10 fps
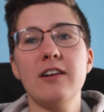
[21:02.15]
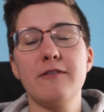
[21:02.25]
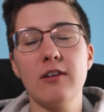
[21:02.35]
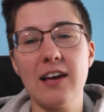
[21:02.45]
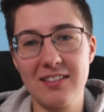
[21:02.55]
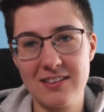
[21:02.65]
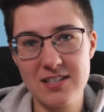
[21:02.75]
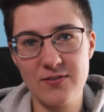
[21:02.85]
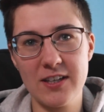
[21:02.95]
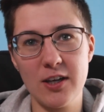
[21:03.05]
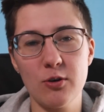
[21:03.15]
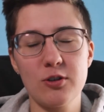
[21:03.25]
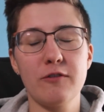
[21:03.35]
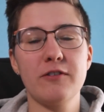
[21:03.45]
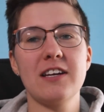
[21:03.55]
If you like this video,
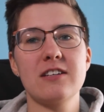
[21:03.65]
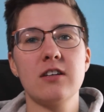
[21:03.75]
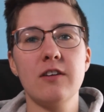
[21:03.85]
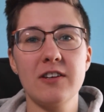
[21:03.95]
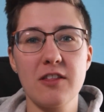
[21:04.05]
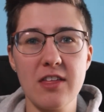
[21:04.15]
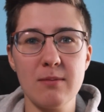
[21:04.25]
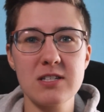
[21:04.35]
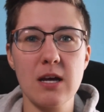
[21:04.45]
don't forget to give it a thumbs